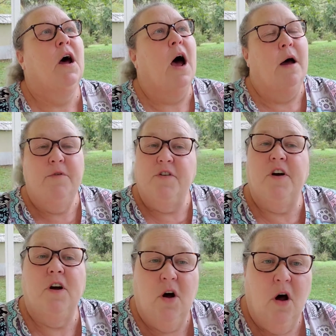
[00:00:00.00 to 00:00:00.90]
I'm just
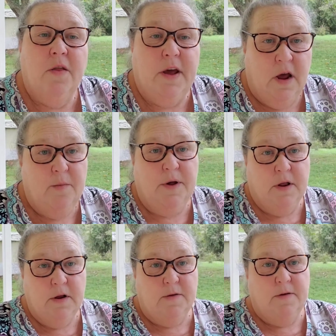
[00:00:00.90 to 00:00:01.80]
going to call the
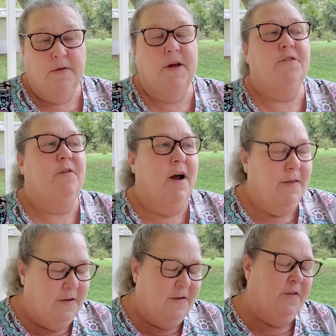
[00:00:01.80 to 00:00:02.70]
ambulance. That's right.
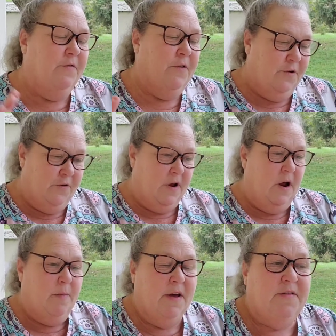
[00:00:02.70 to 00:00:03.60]
This is the first
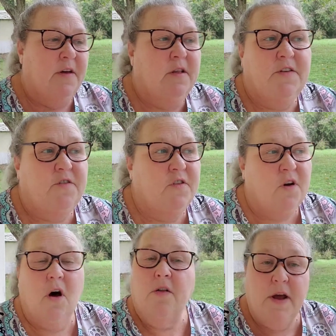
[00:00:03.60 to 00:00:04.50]
time. I said, let's just
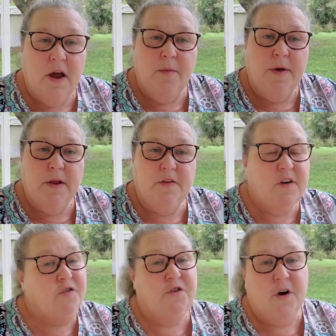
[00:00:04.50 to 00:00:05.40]
call the ambulance
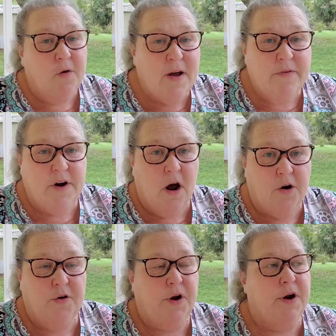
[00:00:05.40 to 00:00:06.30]
because you don't have a
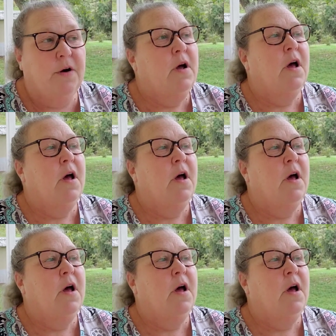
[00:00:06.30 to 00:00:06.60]
doctor here.